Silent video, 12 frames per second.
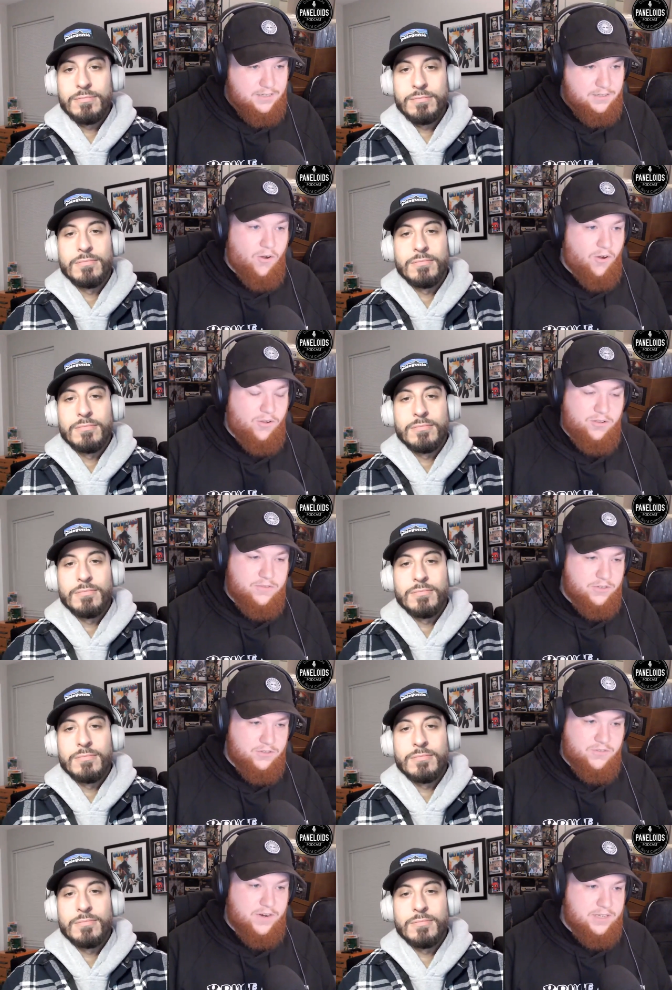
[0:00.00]
Speaker 1: it, all of
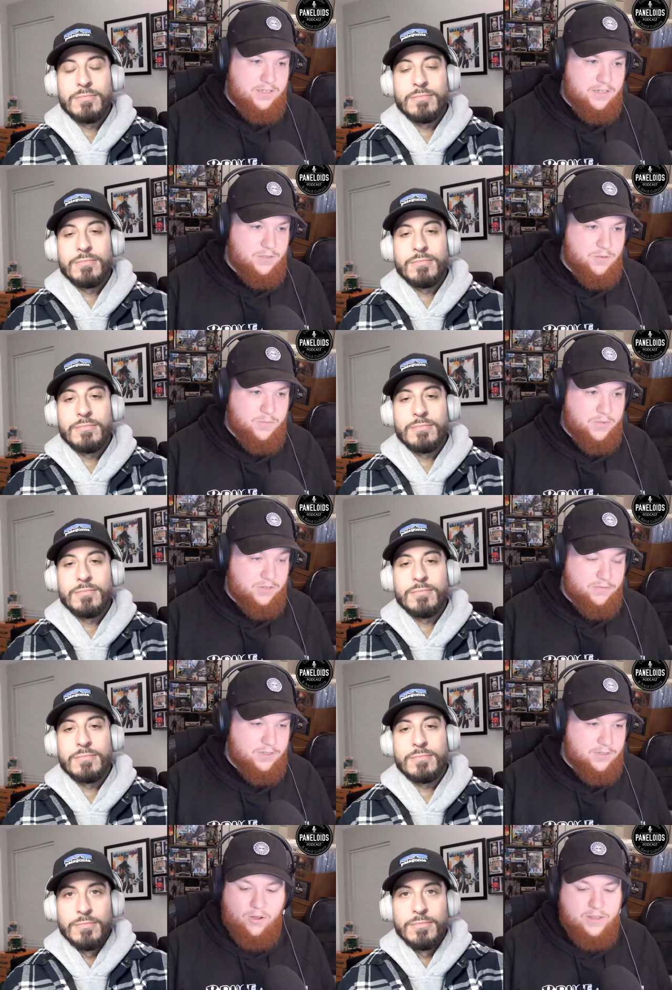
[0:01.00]
those fight scenes are
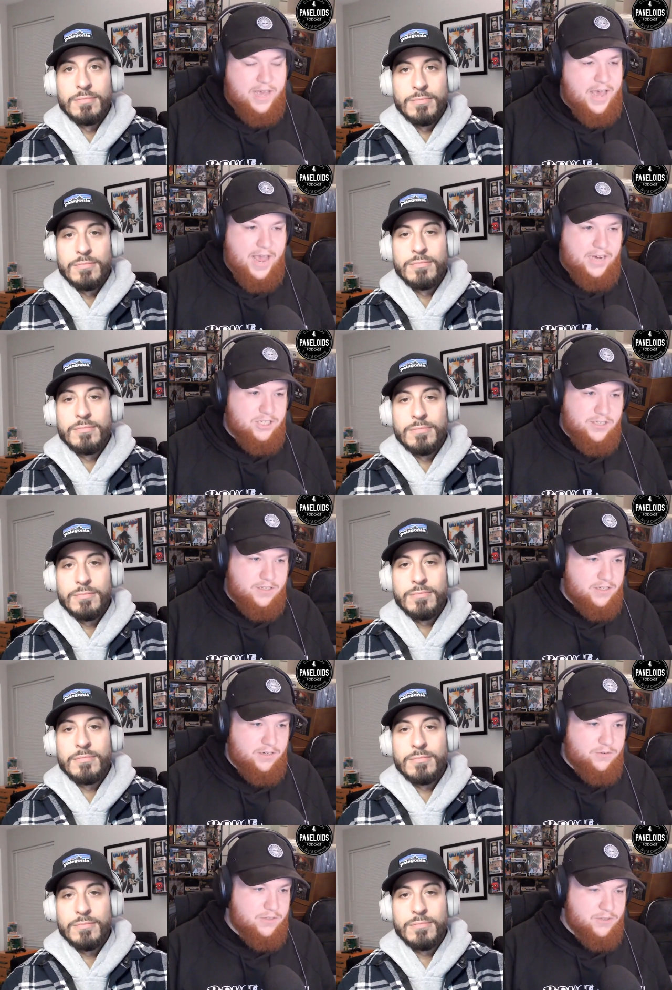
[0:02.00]
perfect. All that action
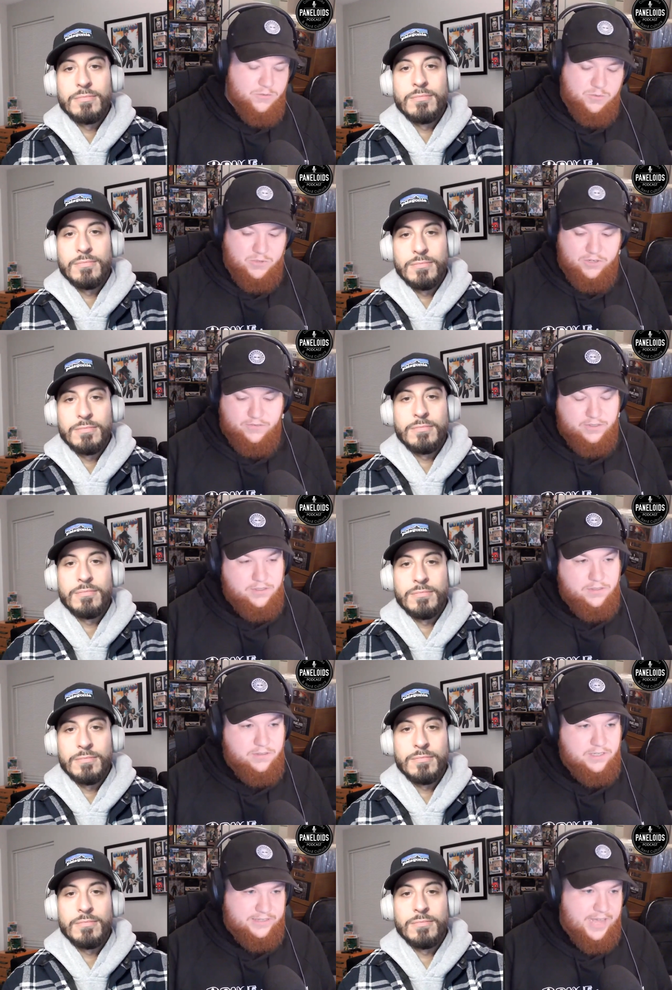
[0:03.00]
sequence was perfect.
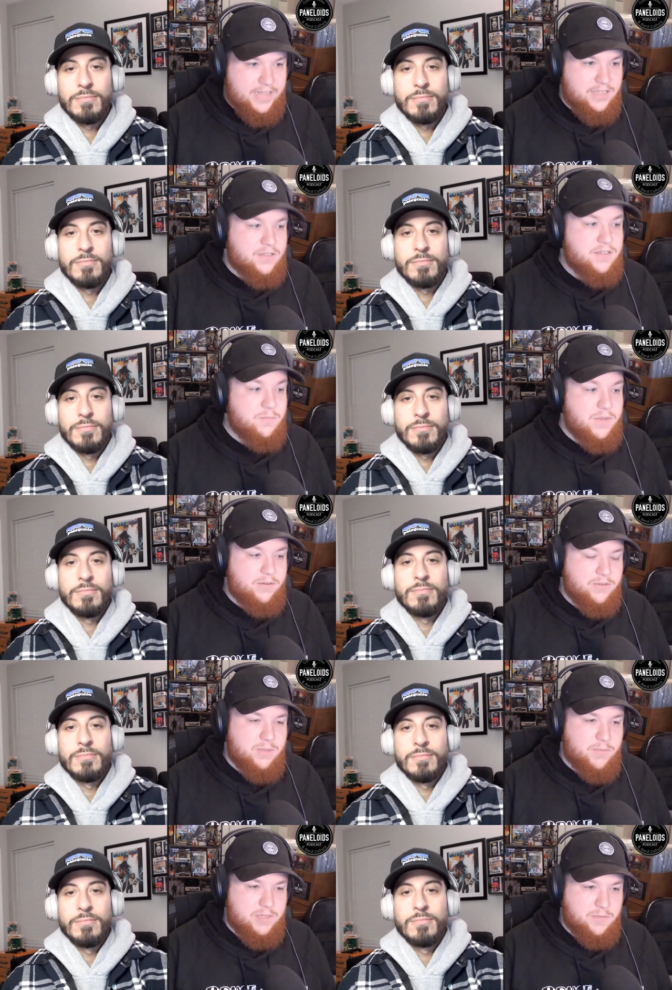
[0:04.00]
Like that's to me
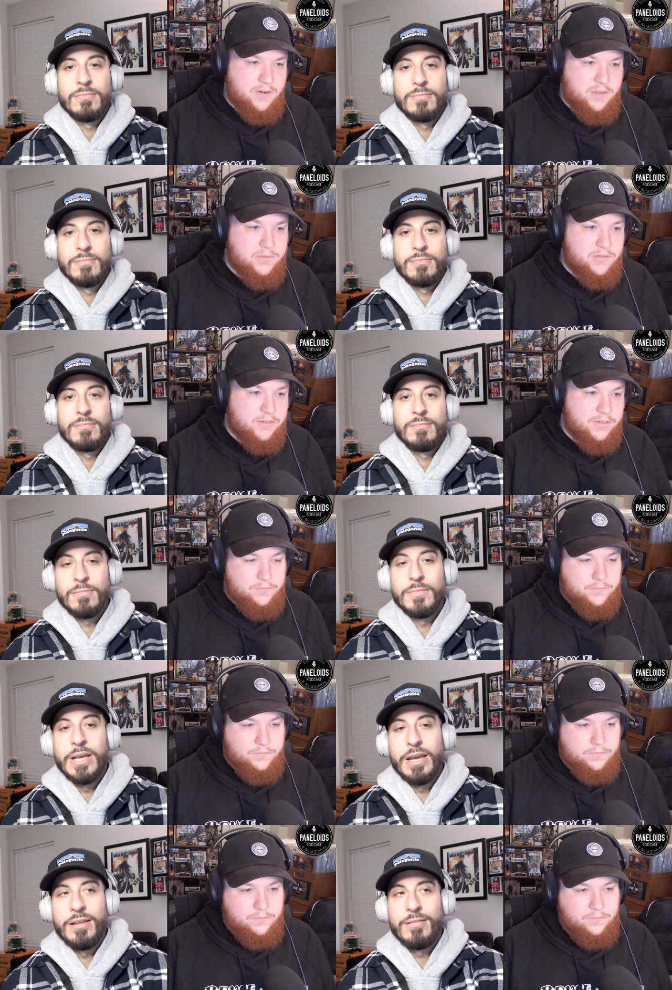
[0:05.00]
was the best part of the movie.
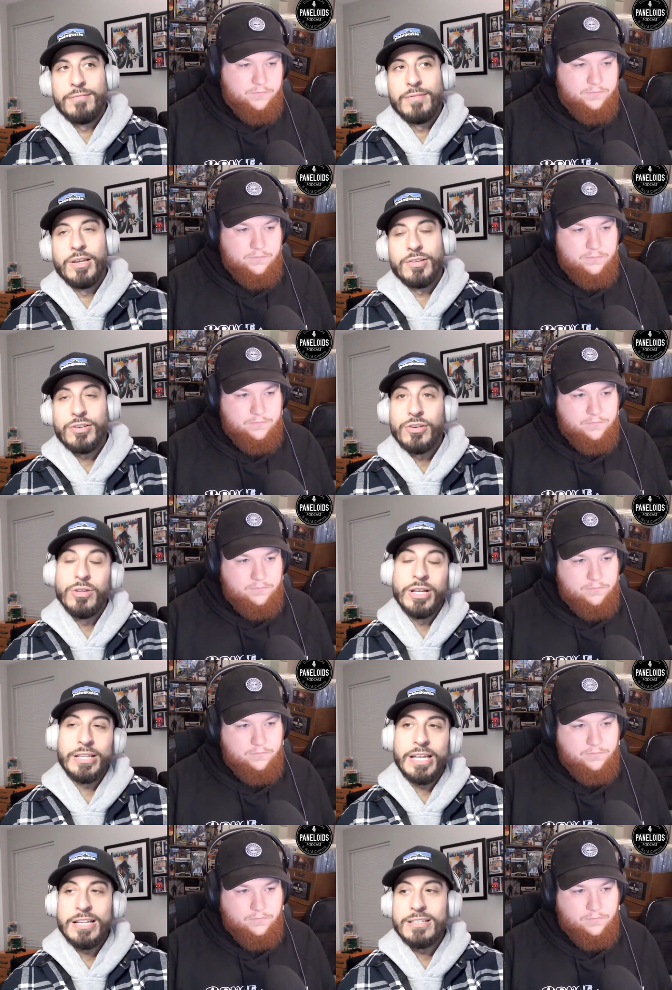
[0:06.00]
Speaker 2: Yeah. No, so you
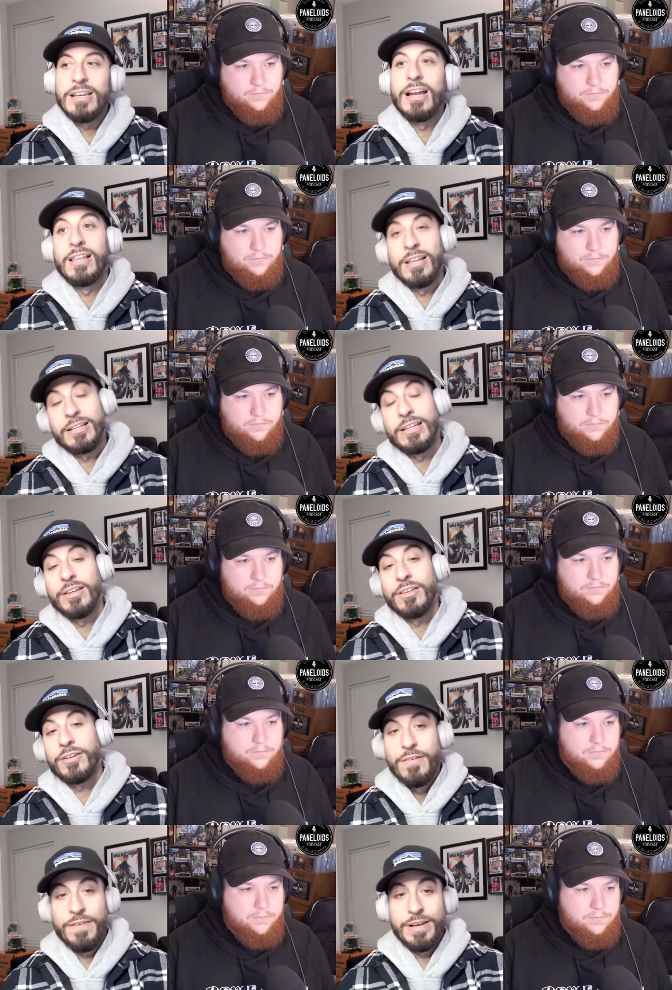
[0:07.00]
like that scene. I like the other
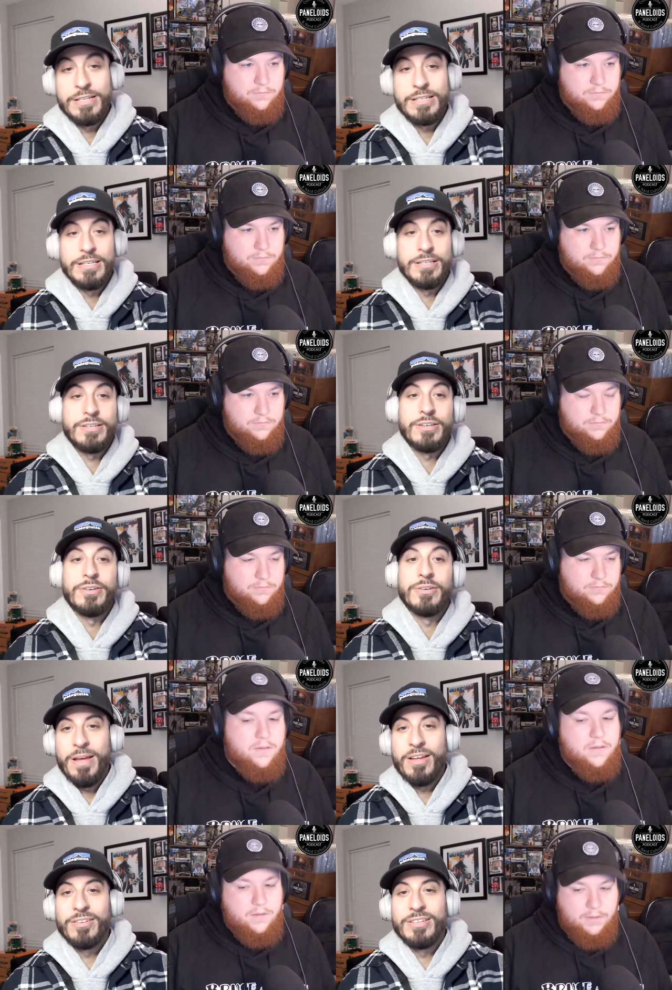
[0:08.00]
fight scene too.
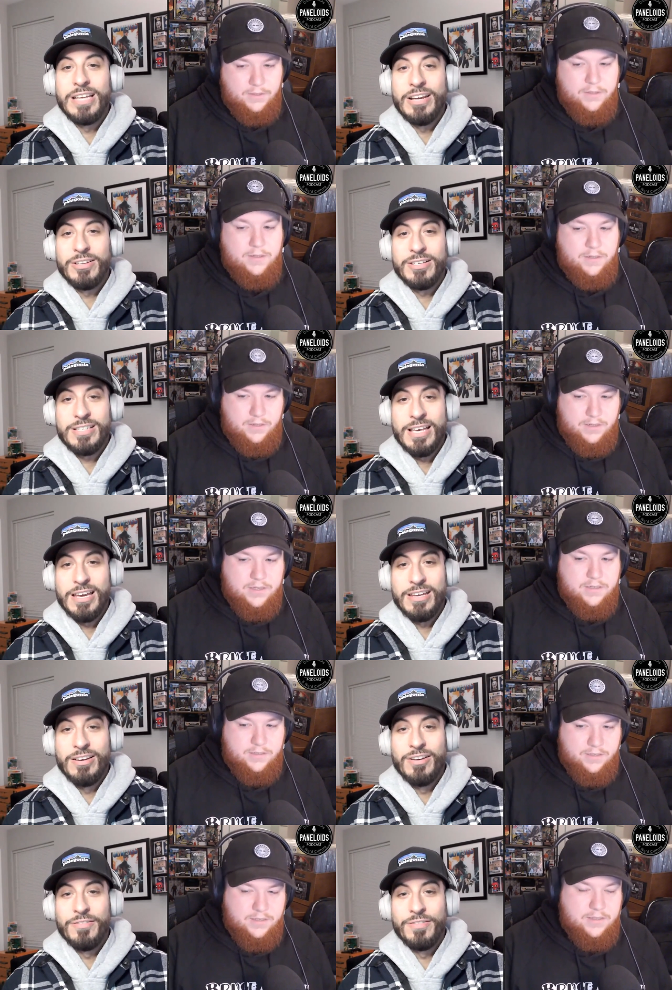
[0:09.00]
Held down the side
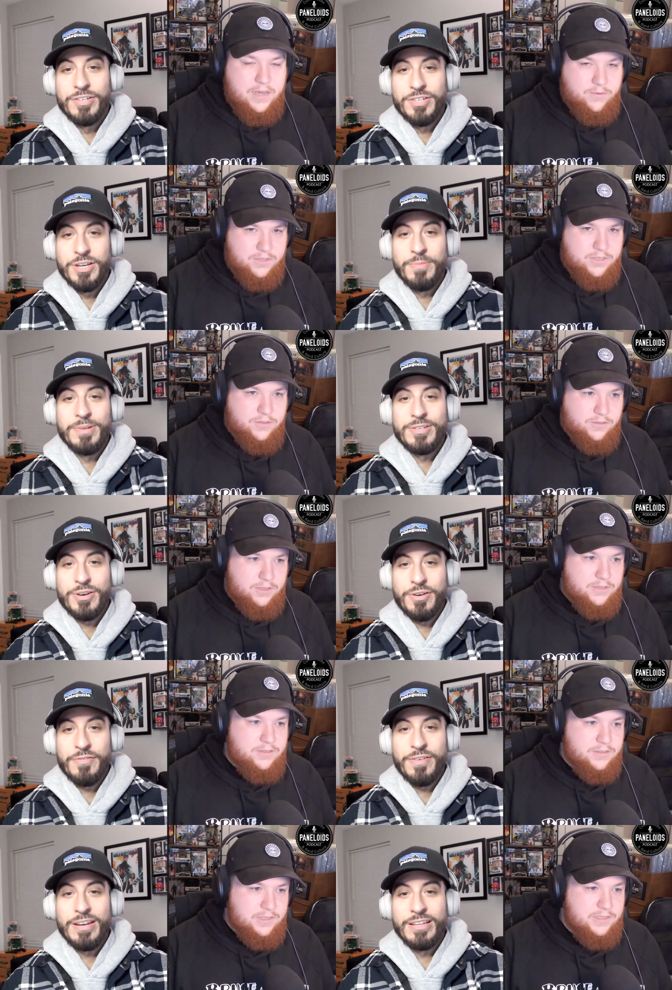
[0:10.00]
of the ship. That was cool.
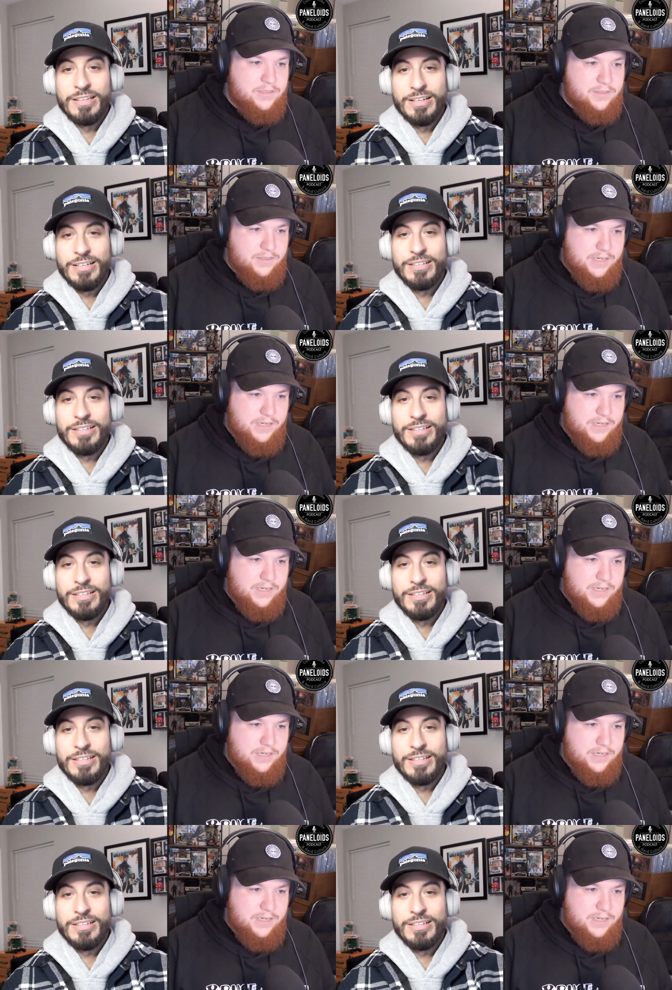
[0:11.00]
Fighting there.